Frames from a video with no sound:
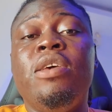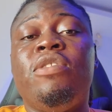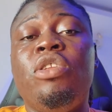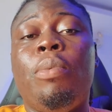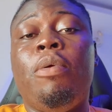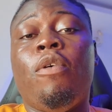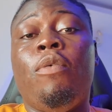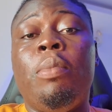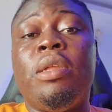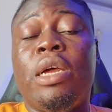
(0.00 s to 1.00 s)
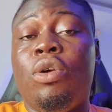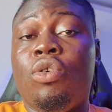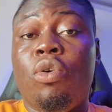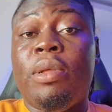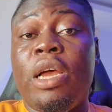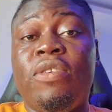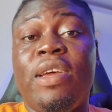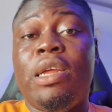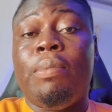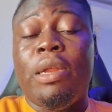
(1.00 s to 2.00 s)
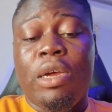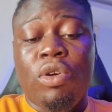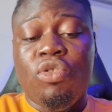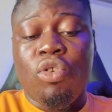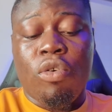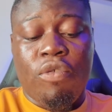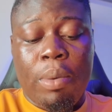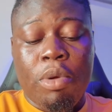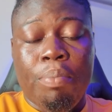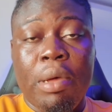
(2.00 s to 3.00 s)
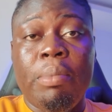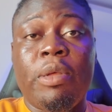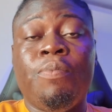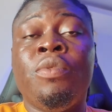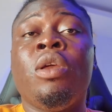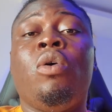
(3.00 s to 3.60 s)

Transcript: send your proof of payment and your Grow Better username, and they're going to confirm your payment.